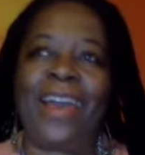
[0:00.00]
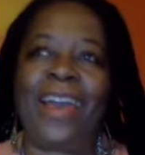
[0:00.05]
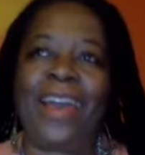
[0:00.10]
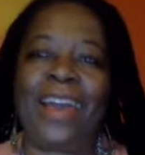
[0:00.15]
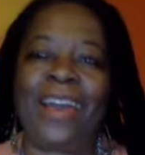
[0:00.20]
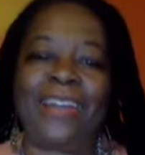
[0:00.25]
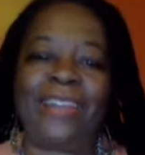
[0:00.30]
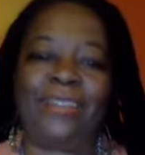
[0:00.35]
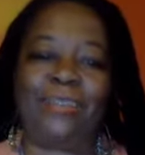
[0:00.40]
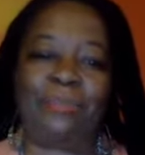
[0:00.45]

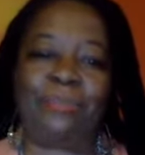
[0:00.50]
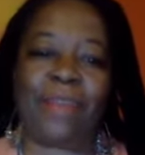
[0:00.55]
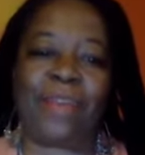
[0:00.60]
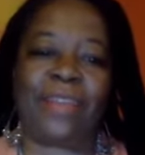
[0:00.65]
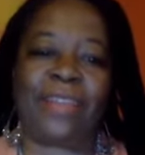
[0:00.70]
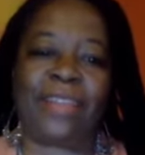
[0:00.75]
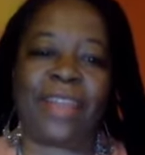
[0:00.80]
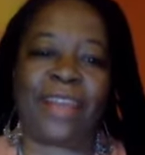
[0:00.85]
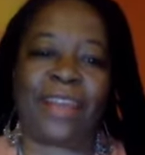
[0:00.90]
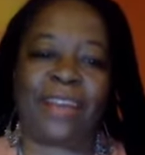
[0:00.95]
and to
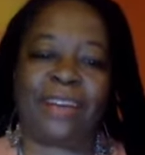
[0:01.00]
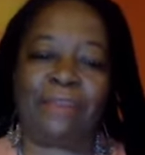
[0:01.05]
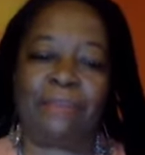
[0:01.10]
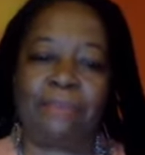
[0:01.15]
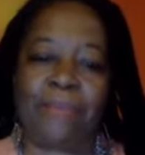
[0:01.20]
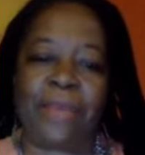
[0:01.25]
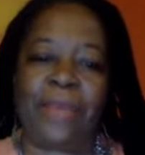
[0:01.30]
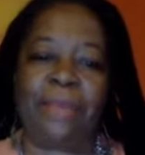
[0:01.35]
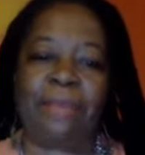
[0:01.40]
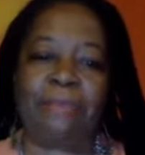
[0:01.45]
make that
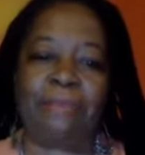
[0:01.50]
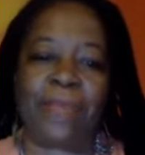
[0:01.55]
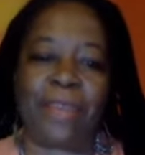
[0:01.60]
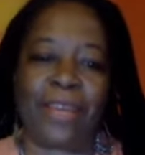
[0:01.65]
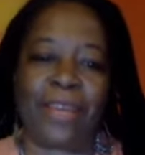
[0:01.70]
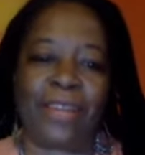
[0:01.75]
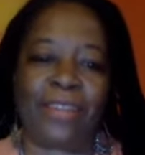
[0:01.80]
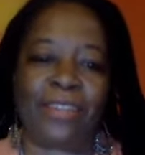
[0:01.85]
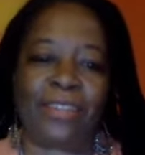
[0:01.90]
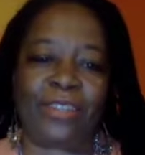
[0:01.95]

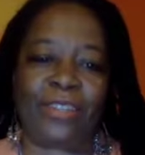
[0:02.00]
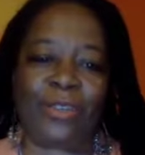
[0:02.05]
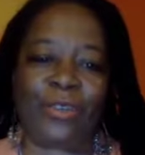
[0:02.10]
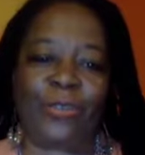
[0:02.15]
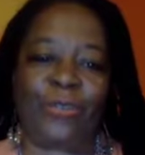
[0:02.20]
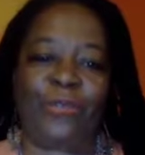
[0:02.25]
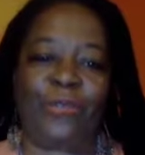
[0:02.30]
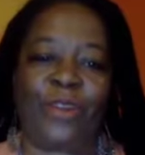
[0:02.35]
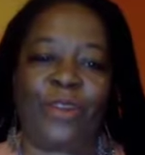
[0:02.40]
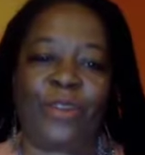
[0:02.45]
commitment
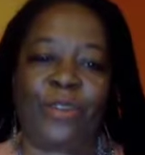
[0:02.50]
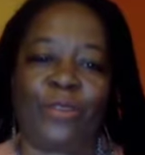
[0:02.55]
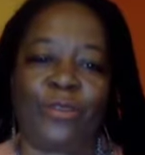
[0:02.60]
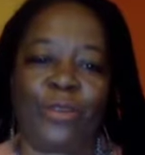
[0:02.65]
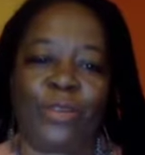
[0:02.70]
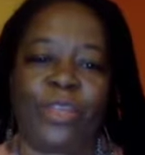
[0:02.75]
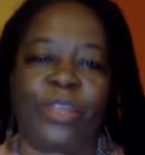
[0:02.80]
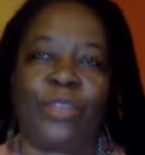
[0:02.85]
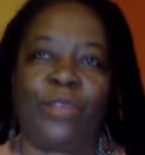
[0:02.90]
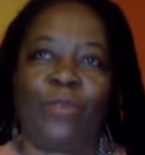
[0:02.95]
to
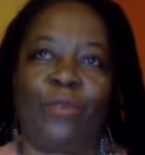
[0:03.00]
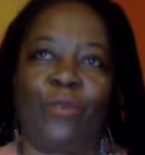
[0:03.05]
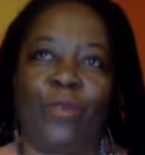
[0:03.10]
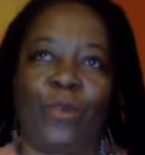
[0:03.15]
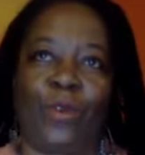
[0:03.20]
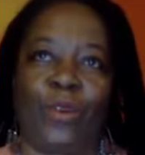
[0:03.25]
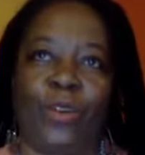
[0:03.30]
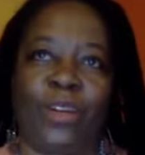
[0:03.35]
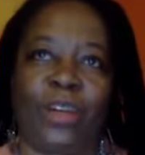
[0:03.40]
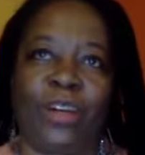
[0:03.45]
furthering the
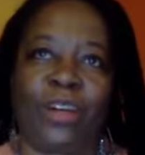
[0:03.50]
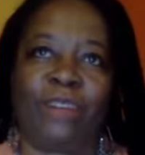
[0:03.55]
work